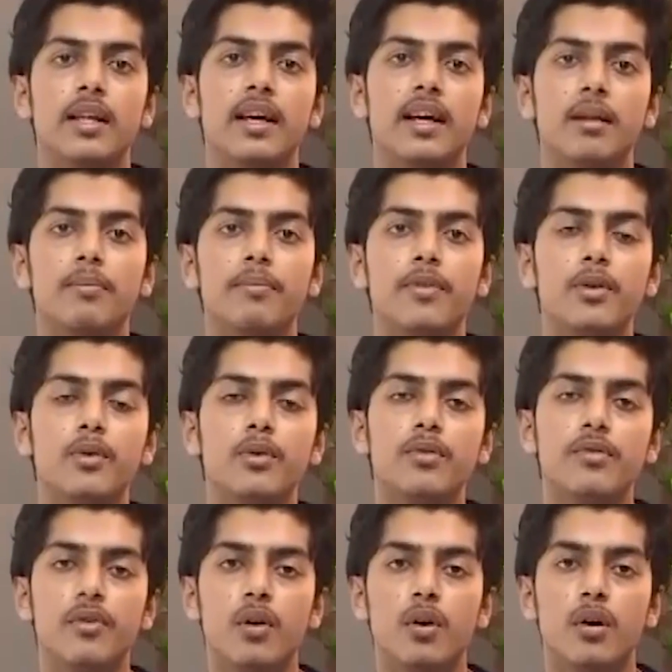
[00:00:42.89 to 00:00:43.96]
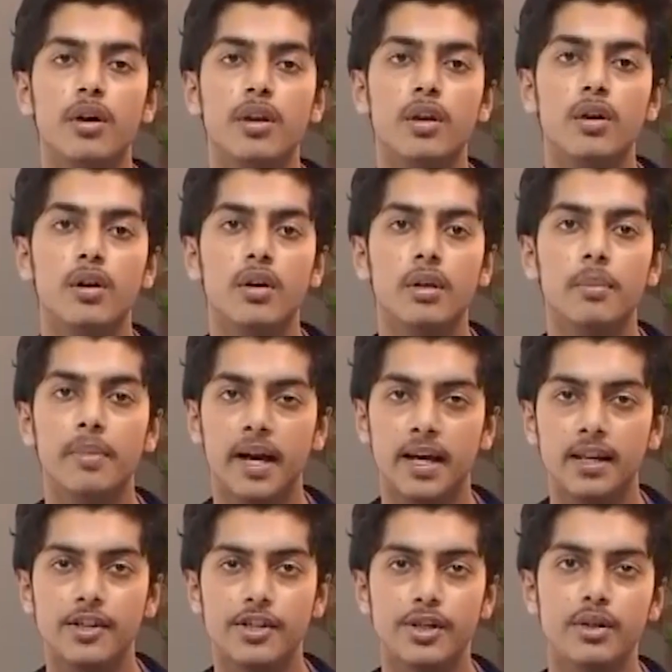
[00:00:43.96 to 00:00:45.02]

help you for your biology